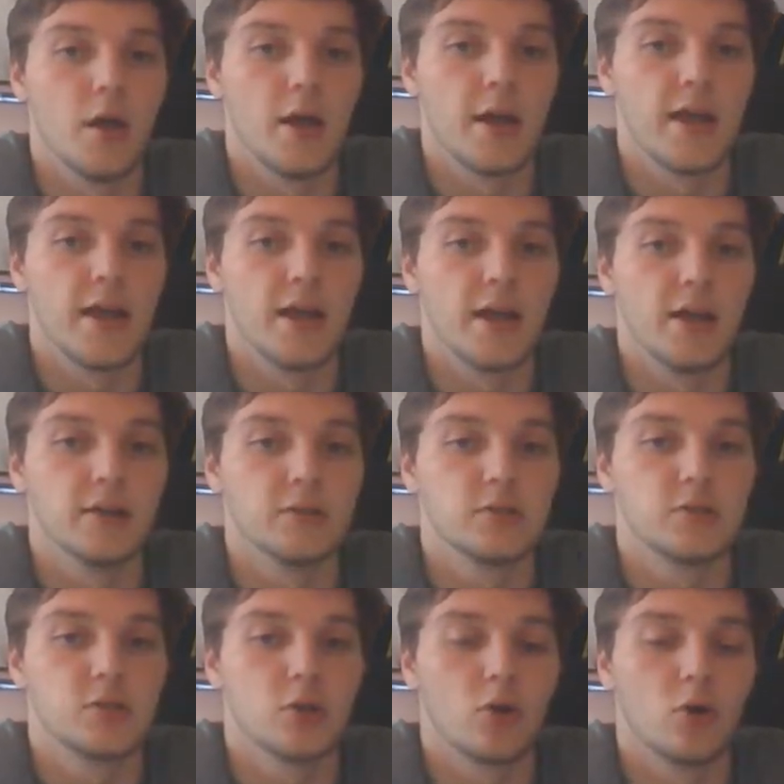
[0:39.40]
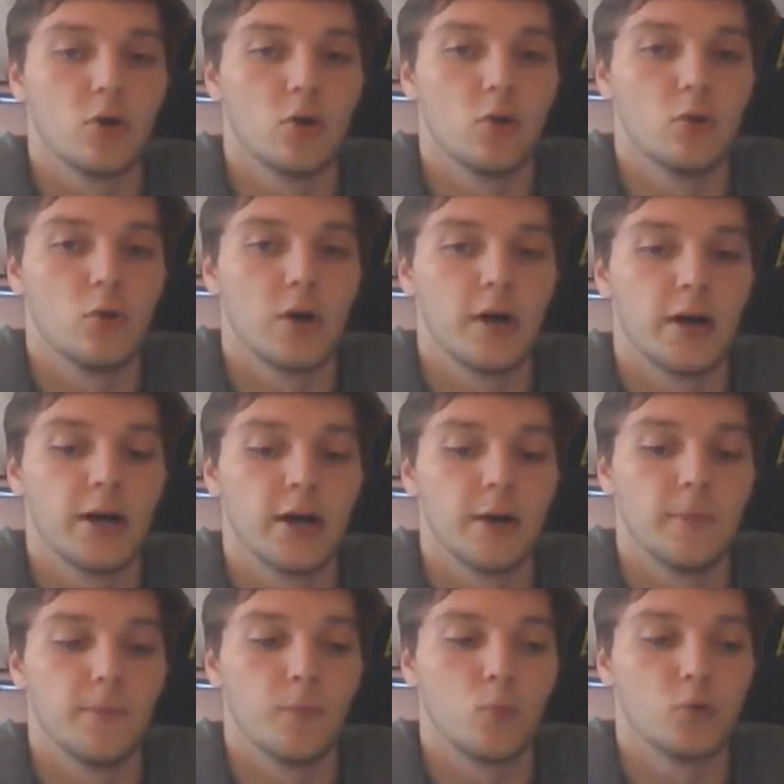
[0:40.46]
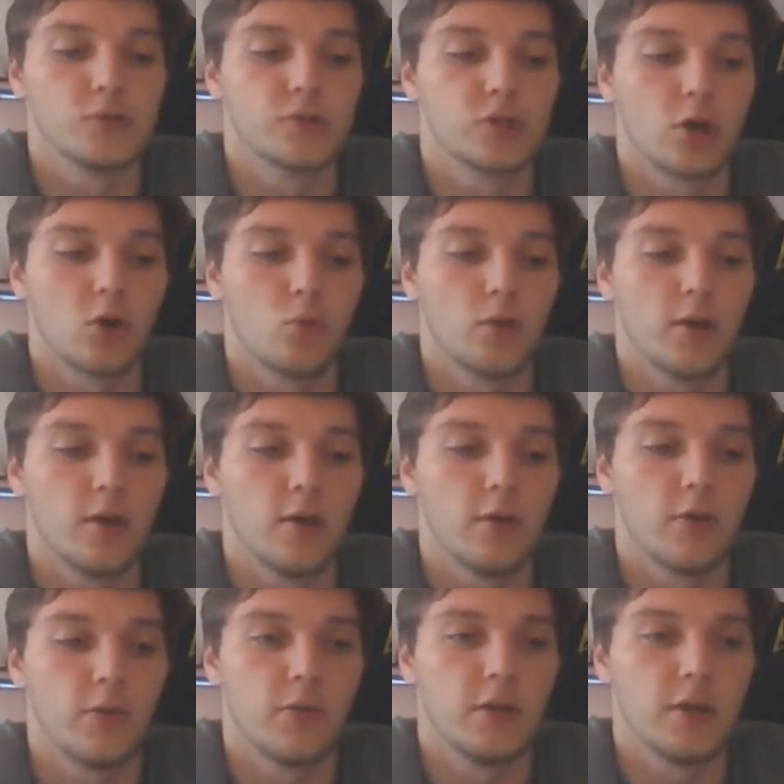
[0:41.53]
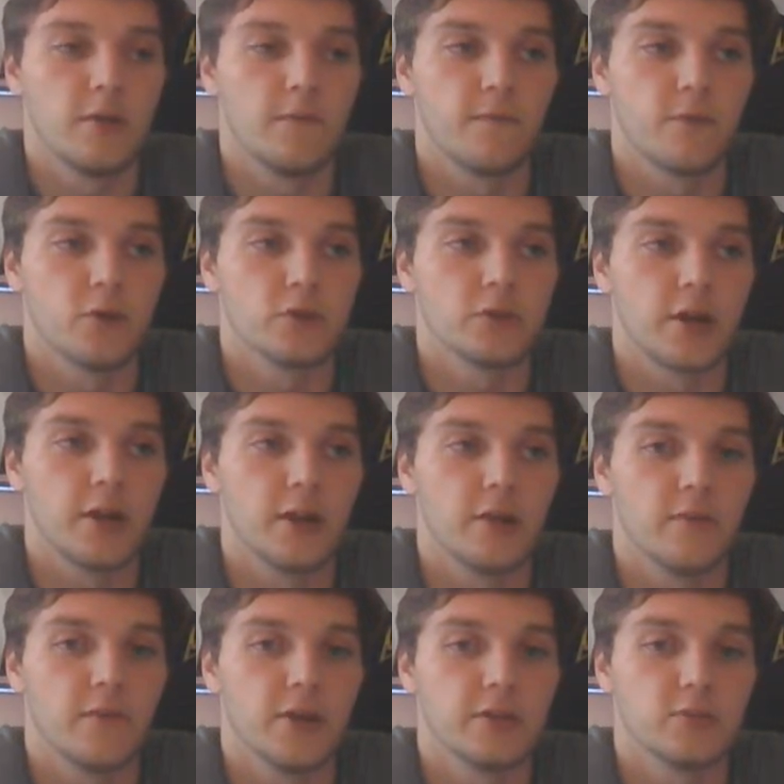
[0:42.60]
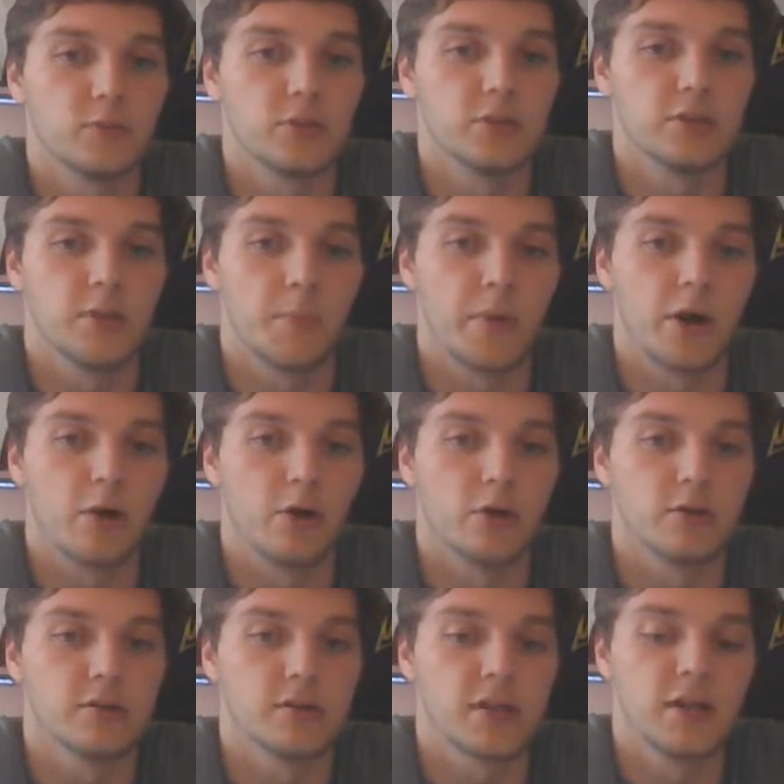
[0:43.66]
And so we'll start with the first line of the defense, which is the barriers.